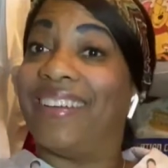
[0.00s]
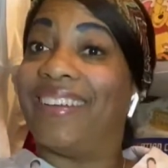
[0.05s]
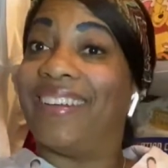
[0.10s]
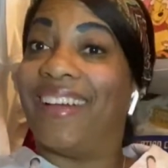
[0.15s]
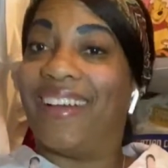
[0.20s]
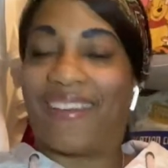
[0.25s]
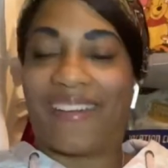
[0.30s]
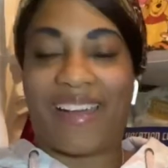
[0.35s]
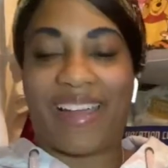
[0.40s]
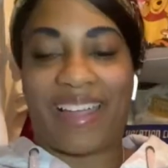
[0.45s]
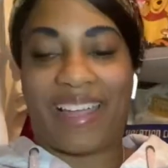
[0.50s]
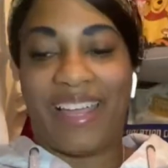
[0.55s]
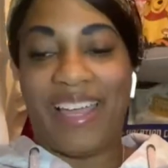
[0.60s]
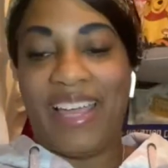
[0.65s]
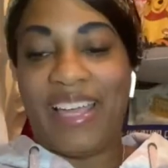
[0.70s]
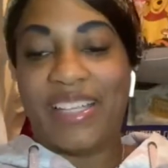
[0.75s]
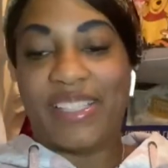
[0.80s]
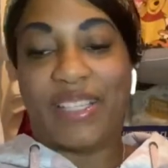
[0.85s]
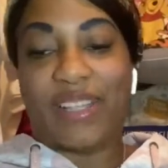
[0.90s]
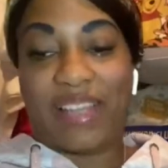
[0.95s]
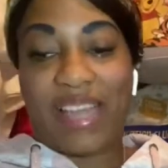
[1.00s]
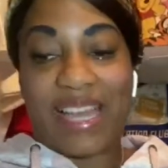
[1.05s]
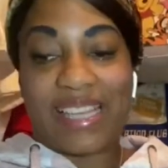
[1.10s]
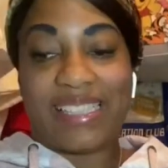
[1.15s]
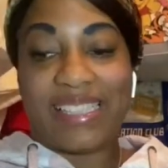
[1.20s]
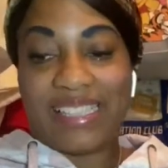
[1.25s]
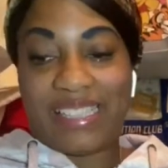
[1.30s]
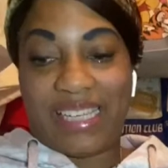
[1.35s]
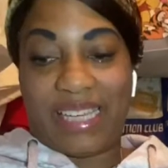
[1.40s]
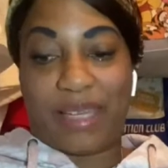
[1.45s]
All right. So that's
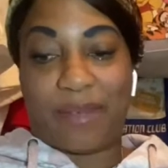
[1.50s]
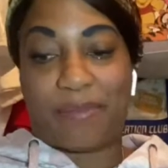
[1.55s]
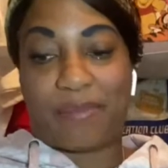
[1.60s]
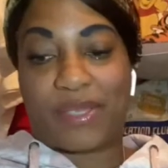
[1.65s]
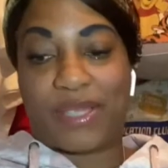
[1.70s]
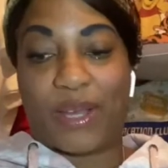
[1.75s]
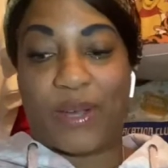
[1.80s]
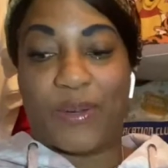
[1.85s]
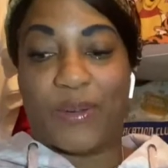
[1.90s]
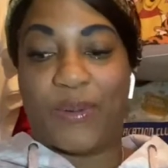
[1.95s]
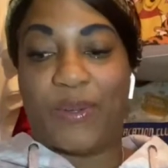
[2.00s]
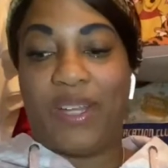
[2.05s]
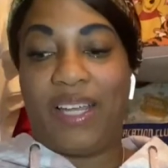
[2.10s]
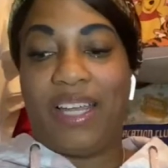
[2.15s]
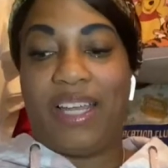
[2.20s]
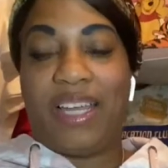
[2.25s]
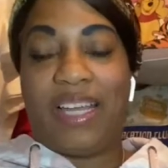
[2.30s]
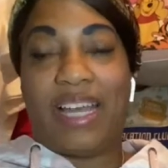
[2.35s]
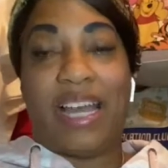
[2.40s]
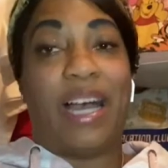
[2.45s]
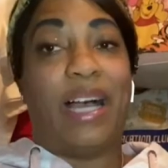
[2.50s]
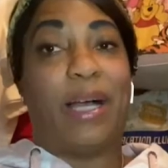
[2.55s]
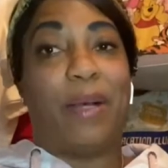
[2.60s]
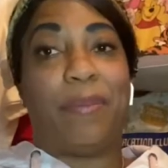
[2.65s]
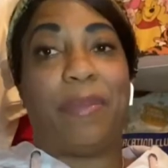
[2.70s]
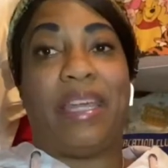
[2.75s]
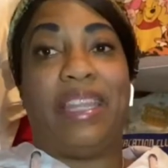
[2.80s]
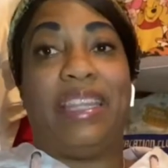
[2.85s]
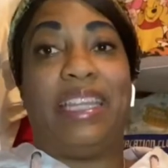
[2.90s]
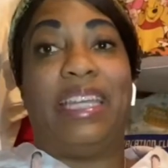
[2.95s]
the tip. So, um,
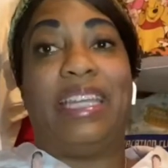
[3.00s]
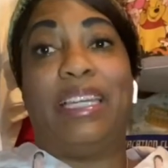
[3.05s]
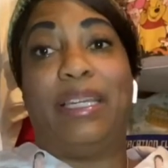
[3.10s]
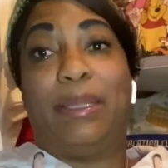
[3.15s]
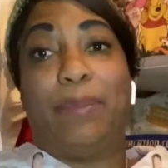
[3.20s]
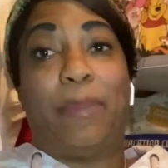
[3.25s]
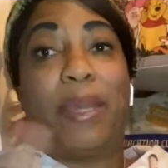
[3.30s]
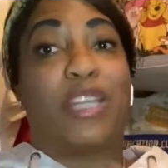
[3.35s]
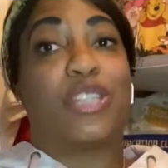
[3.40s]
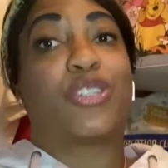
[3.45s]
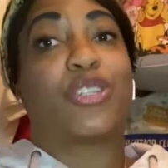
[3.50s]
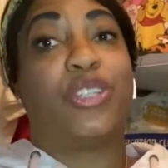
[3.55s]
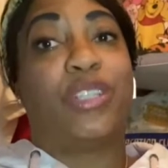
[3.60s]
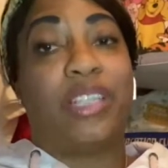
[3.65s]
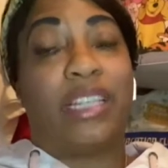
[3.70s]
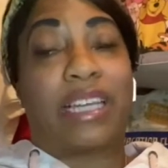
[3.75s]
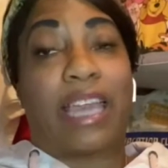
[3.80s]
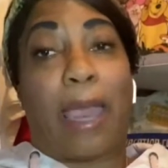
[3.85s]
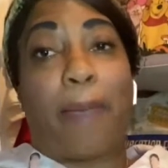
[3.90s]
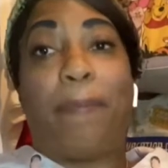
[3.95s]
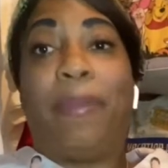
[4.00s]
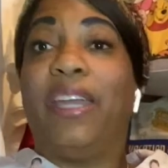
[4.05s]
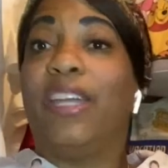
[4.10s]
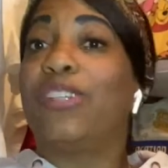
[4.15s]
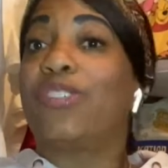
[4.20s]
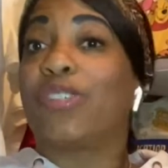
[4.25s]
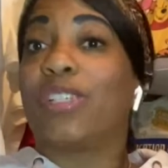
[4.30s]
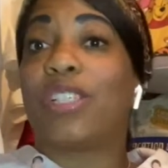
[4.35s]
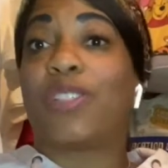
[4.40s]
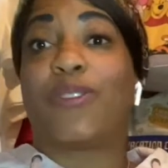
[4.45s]
and then make sure you look at
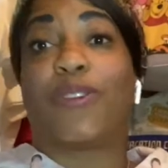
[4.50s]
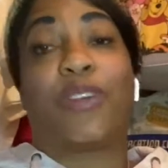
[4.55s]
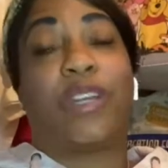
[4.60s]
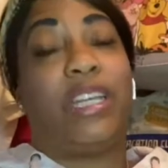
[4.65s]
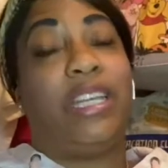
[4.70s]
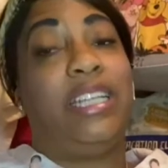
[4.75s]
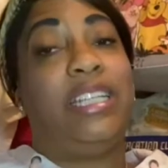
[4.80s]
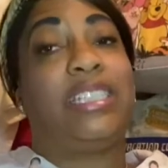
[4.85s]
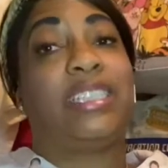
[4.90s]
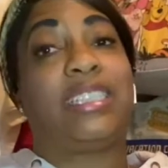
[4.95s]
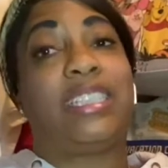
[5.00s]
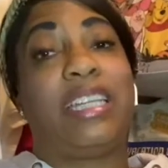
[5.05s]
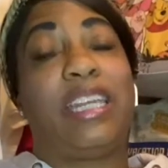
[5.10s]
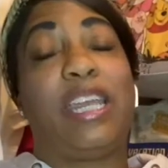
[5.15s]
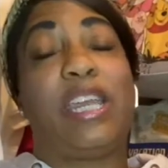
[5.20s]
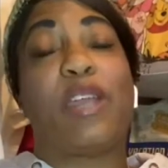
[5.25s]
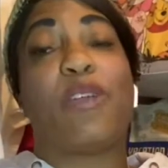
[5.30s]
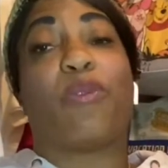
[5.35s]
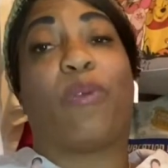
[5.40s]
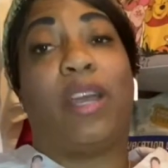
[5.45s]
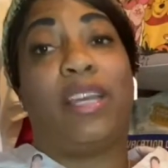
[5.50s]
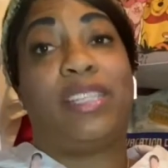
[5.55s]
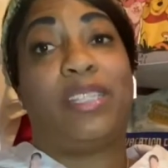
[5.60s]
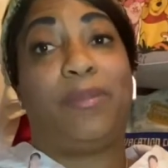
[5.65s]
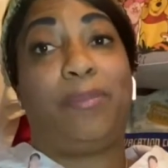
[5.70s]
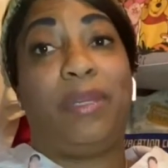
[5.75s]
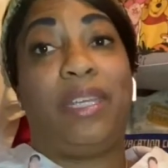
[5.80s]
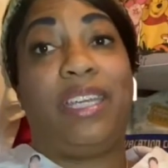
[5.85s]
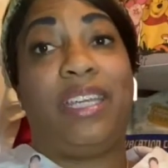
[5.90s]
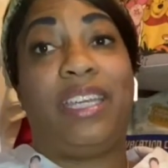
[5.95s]
Pinterest for easy
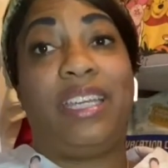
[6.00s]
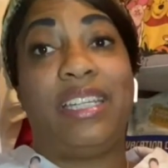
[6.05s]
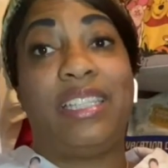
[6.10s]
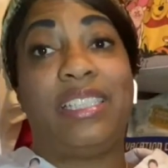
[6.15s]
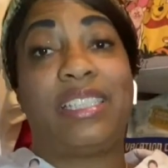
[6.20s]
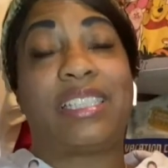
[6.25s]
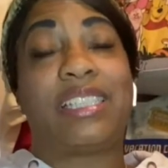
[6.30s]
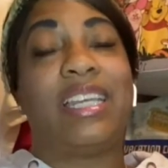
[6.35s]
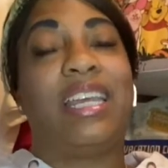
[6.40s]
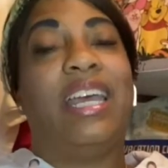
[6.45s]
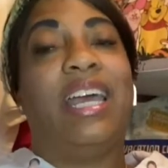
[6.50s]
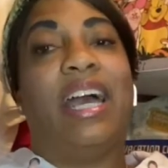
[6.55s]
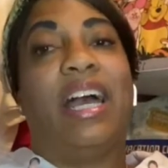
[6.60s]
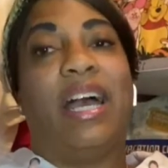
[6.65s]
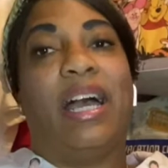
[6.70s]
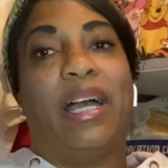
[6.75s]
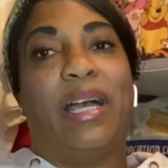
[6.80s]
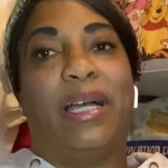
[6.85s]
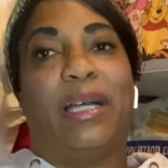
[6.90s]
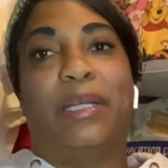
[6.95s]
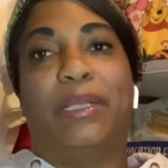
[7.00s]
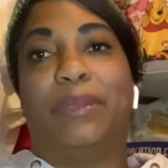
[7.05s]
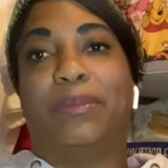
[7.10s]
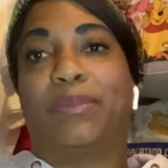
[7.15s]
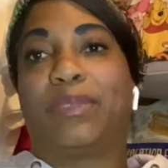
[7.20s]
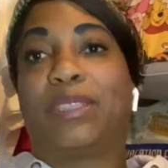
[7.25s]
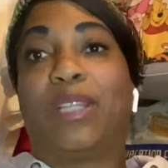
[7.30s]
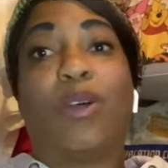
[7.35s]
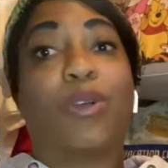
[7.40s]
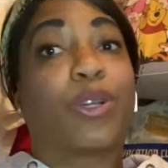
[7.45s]
recipes, um,
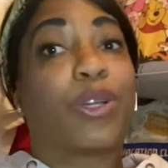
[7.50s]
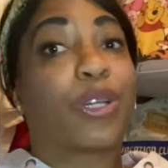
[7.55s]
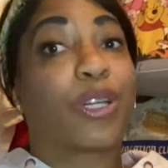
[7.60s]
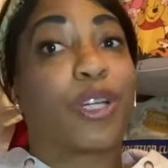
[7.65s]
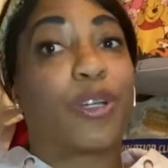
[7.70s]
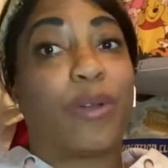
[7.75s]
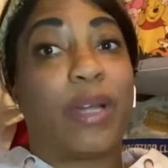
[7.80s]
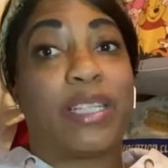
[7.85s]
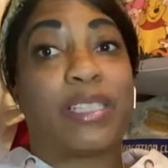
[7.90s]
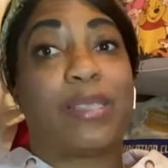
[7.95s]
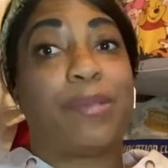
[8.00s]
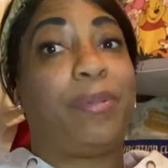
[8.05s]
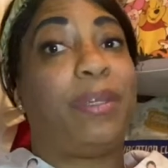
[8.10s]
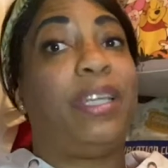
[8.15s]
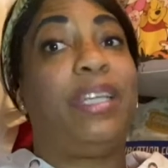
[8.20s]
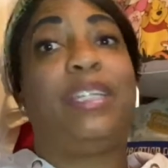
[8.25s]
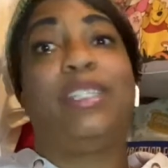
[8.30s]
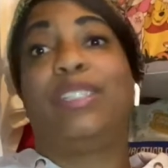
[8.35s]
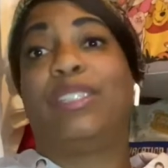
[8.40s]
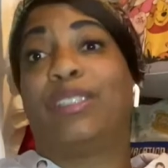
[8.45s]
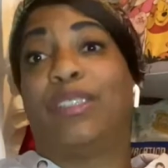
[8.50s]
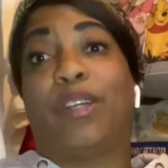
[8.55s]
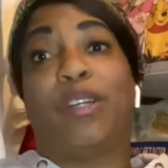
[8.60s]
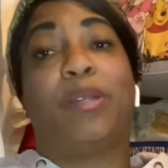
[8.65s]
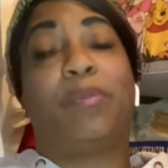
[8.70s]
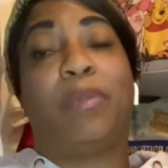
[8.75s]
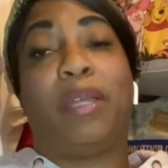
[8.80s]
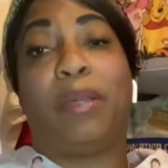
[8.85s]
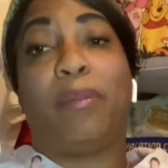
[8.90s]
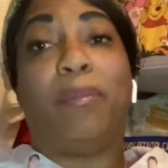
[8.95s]
slow cooker recipes, 30
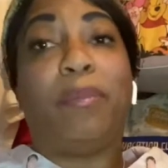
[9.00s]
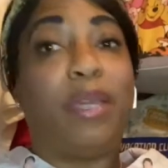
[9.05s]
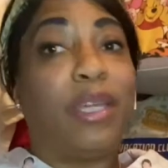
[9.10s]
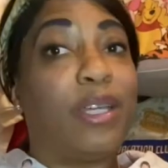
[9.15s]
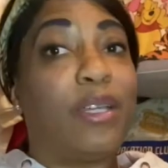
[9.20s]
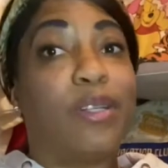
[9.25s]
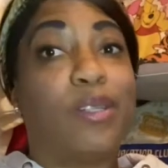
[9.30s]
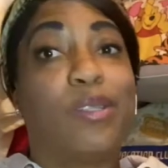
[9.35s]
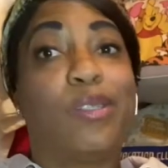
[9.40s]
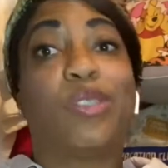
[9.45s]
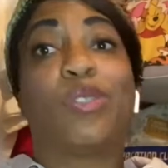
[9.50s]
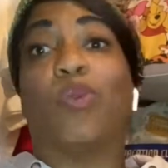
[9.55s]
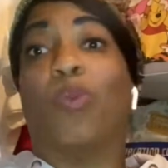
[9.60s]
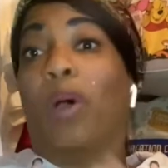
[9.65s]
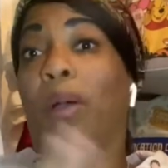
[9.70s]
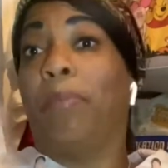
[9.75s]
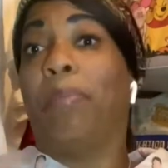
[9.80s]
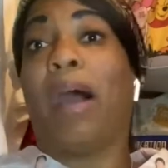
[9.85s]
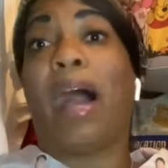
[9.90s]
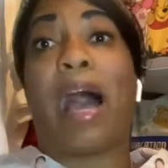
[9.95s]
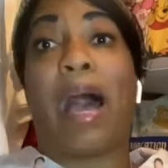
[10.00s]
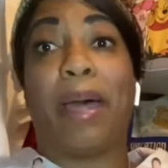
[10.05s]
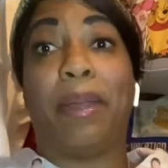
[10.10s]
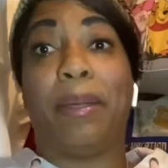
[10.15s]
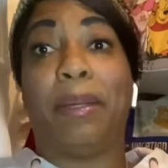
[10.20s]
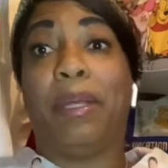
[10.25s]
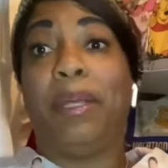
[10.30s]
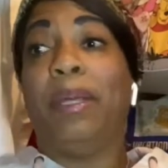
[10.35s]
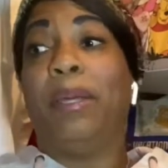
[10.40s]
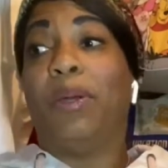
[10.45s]
minute meals, one pot
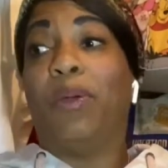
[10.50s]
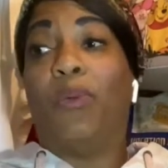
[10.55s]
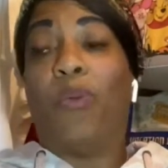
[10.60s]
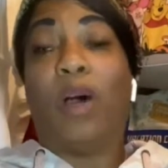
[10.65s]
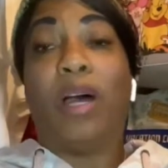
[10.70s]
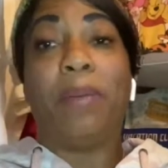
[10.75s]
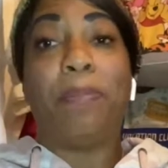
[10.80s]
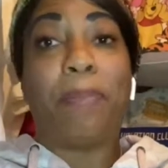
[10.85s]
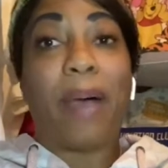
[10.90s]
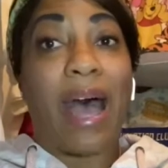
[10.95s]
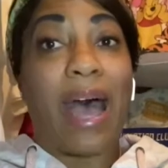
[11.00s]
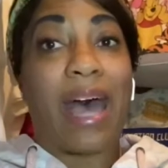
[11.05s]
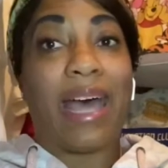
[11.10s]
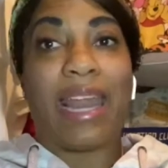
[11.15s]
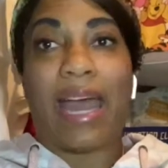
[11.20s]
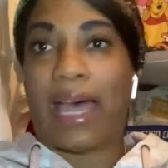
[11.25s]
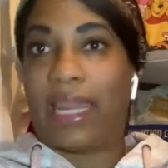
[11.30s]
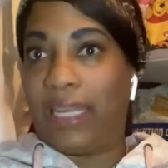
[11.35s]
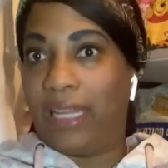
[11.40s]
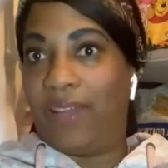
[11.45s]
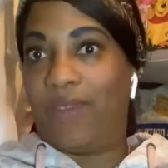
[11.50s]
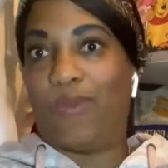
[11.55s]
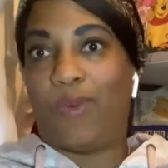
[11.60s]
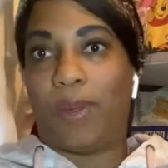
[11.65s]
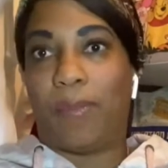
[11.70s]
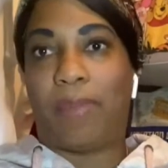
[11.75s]
one pot i love one